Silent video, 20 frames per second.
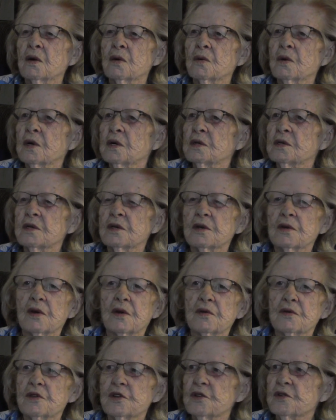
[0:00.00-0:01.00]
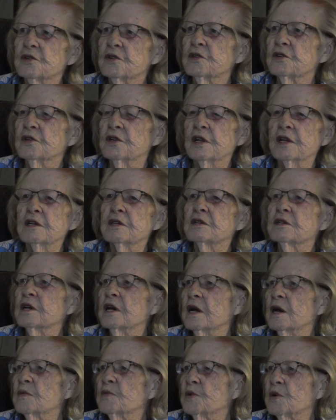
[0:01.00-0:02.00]
well, just as an
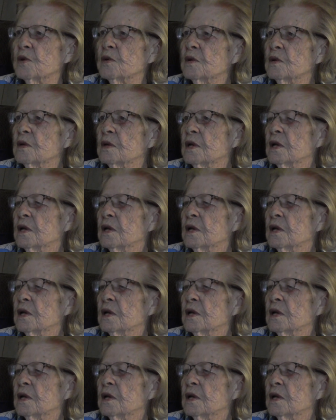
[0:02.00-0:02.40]
example,